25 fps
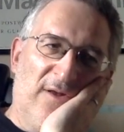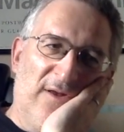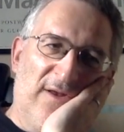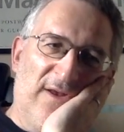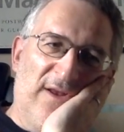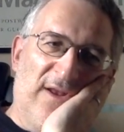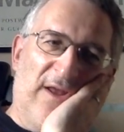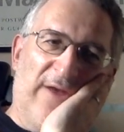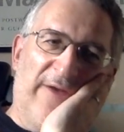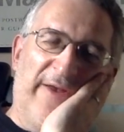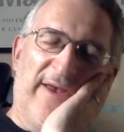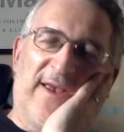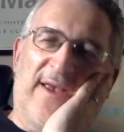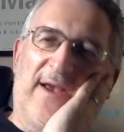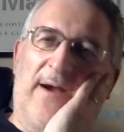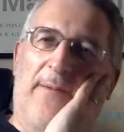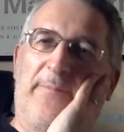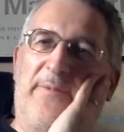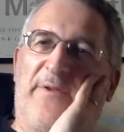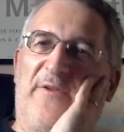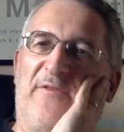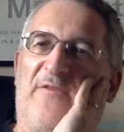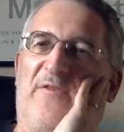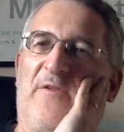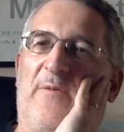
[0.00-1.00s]
You know, he
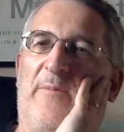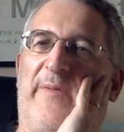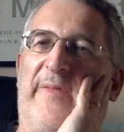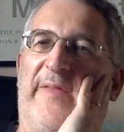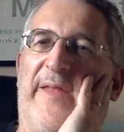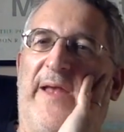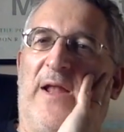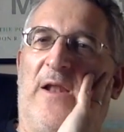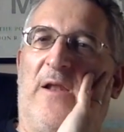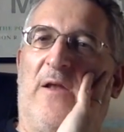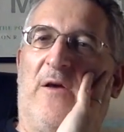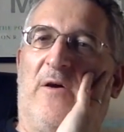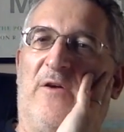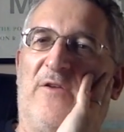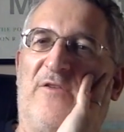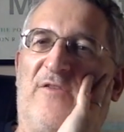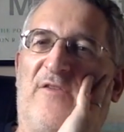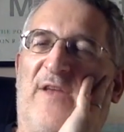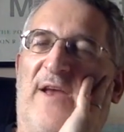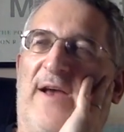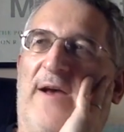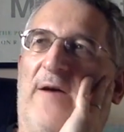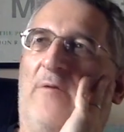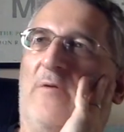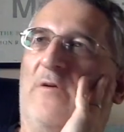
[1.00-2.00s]
accompanies them in their
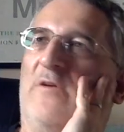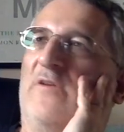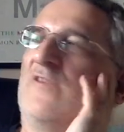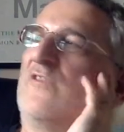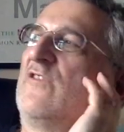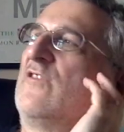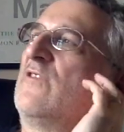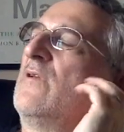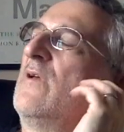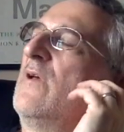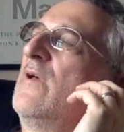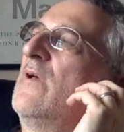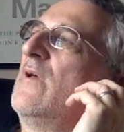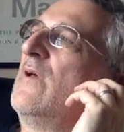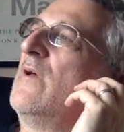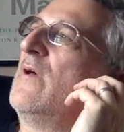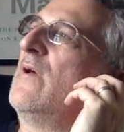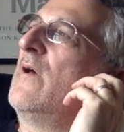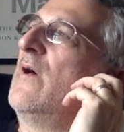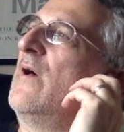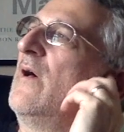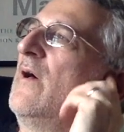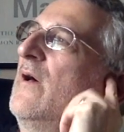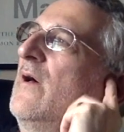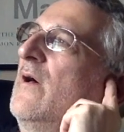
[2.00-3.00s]
last hours.
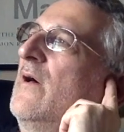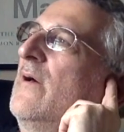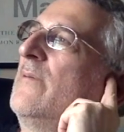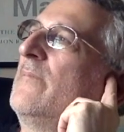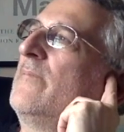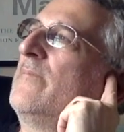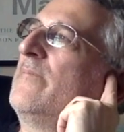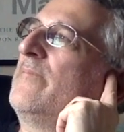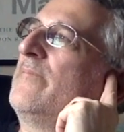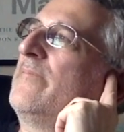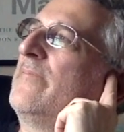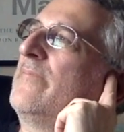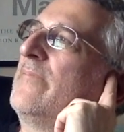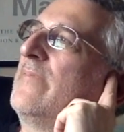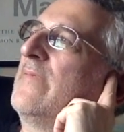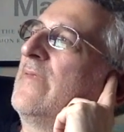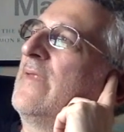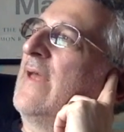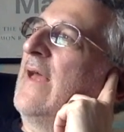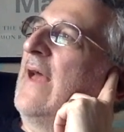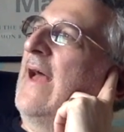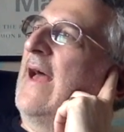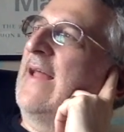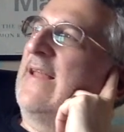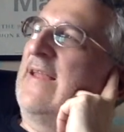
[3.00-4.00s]
Um,
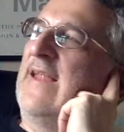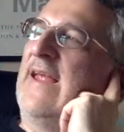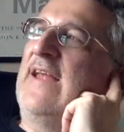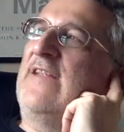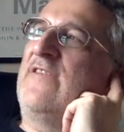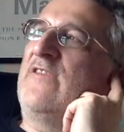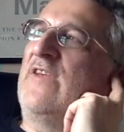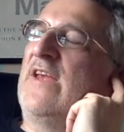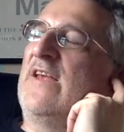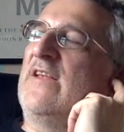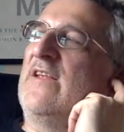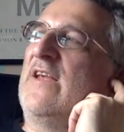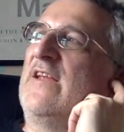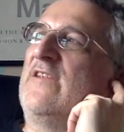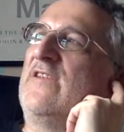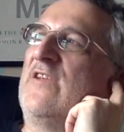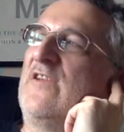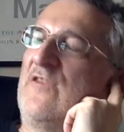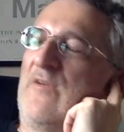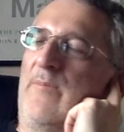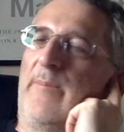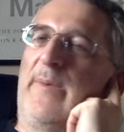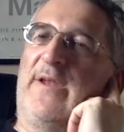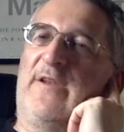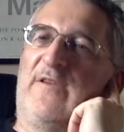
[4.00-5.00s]
and it is, it
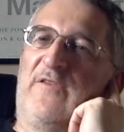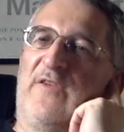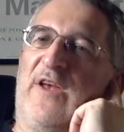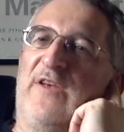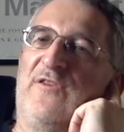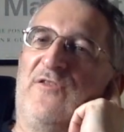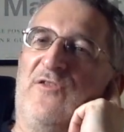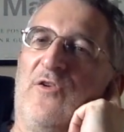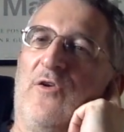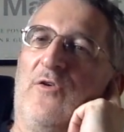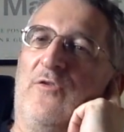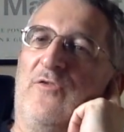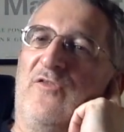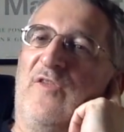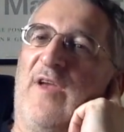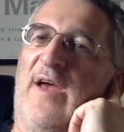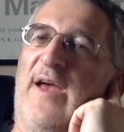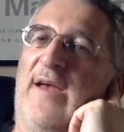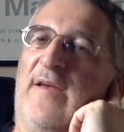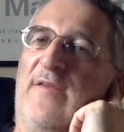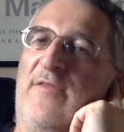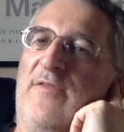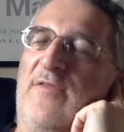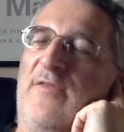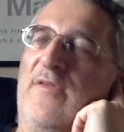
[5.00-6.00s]
is a meditation on
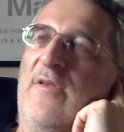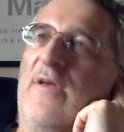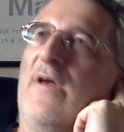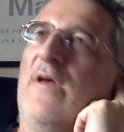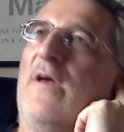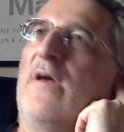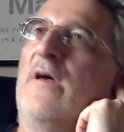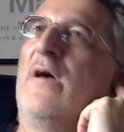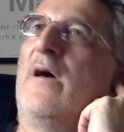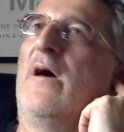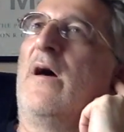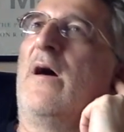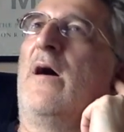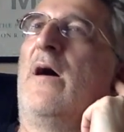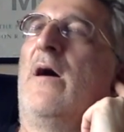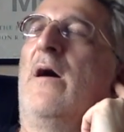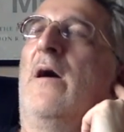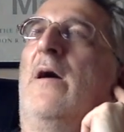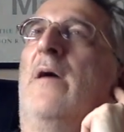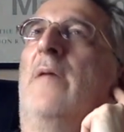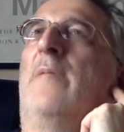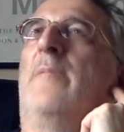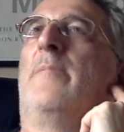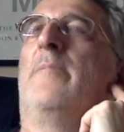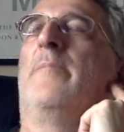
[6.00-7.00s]
death.
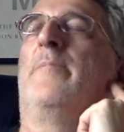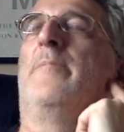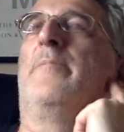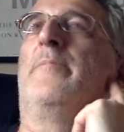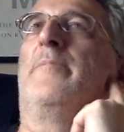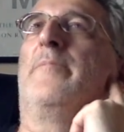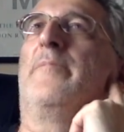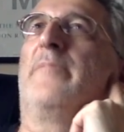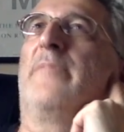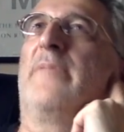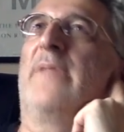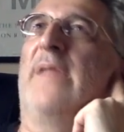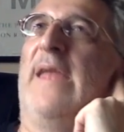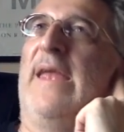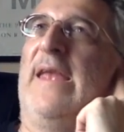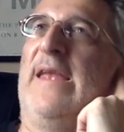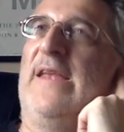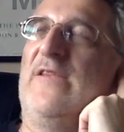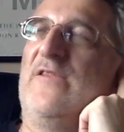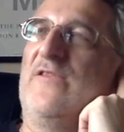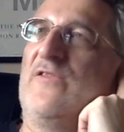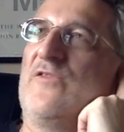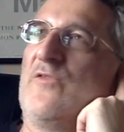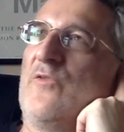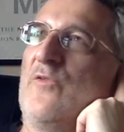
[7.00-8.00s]
Um,
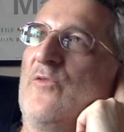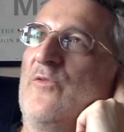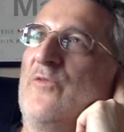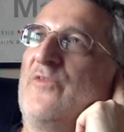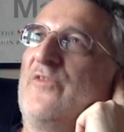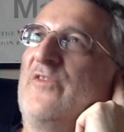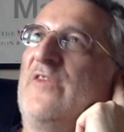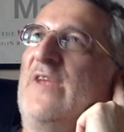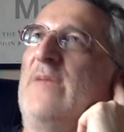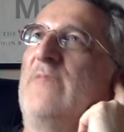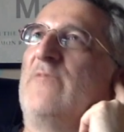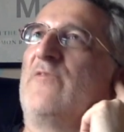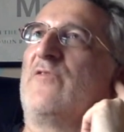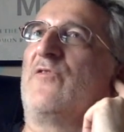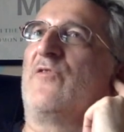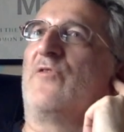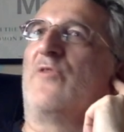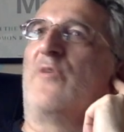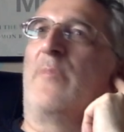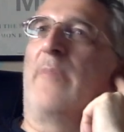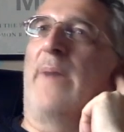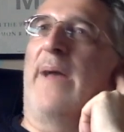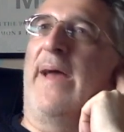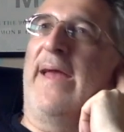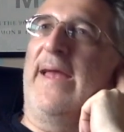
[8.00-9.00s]
he sort of seems to
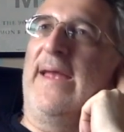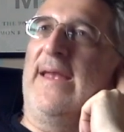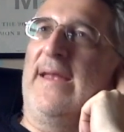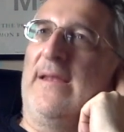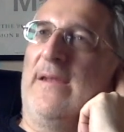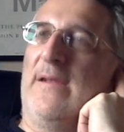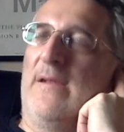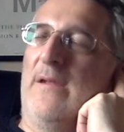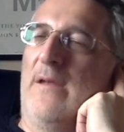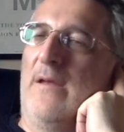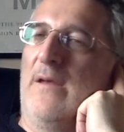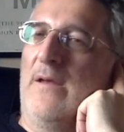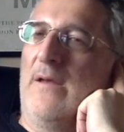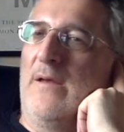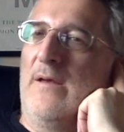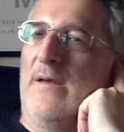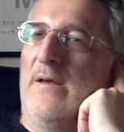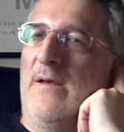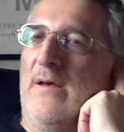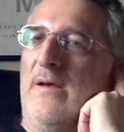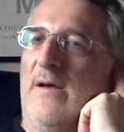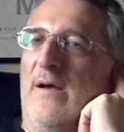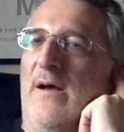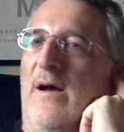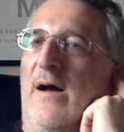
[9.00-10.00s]
remain
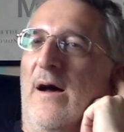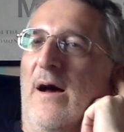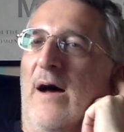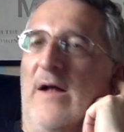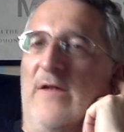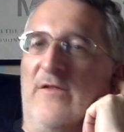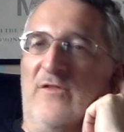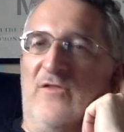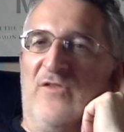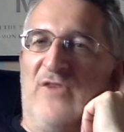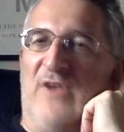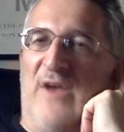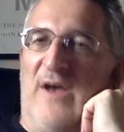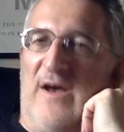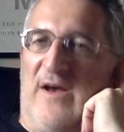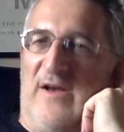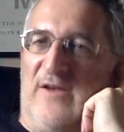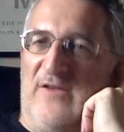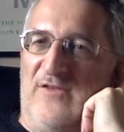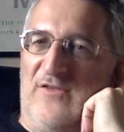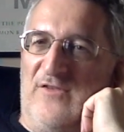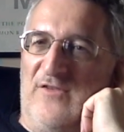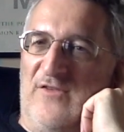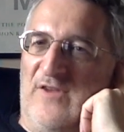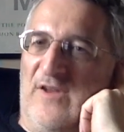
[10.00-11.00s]

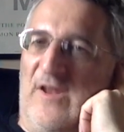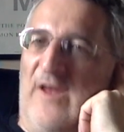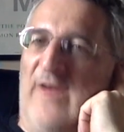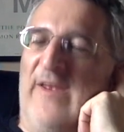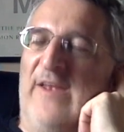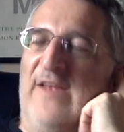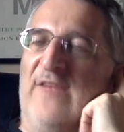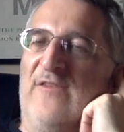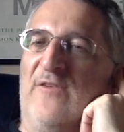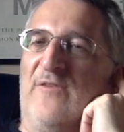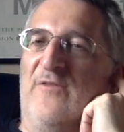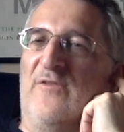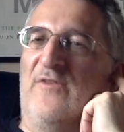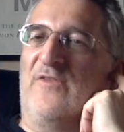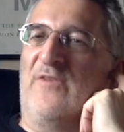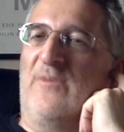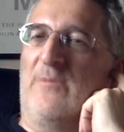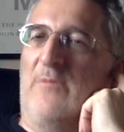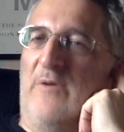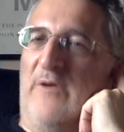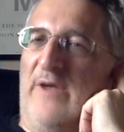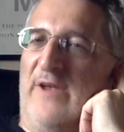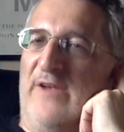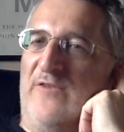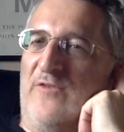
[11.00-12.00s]
untouched. You know, he's of a
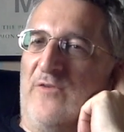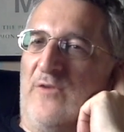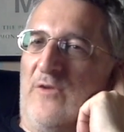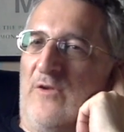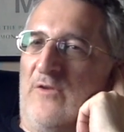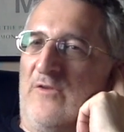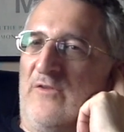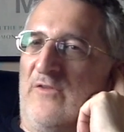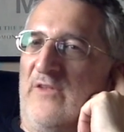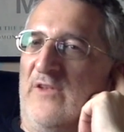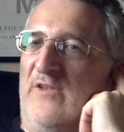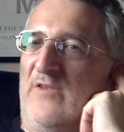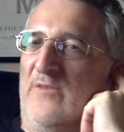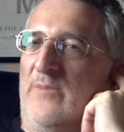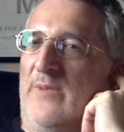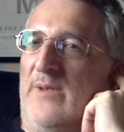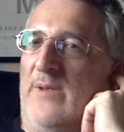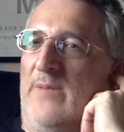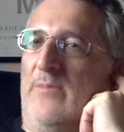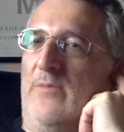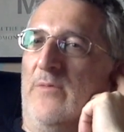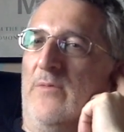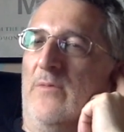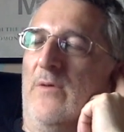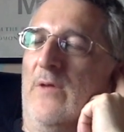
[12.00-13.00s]
similar age to a lot of these
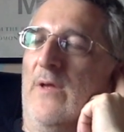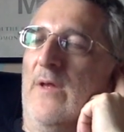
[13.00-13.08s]
people